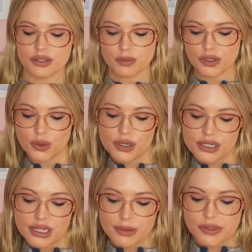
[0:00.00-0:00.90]
are some story
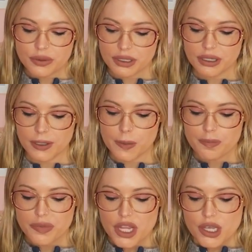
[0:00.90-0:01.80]
times you want to hear.
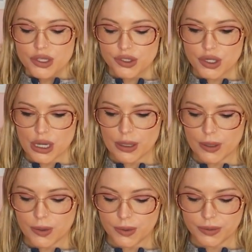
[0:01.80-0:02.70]

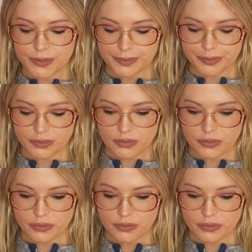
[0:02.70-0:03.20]
So